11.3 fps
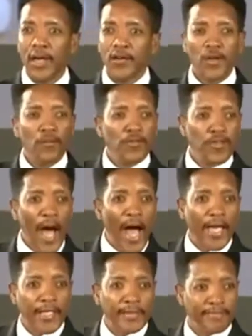and she was
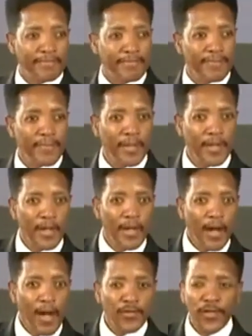dying
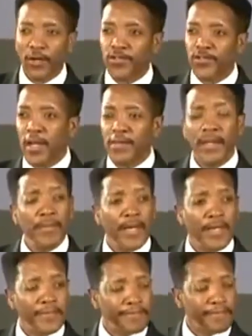of sickle cell anemia.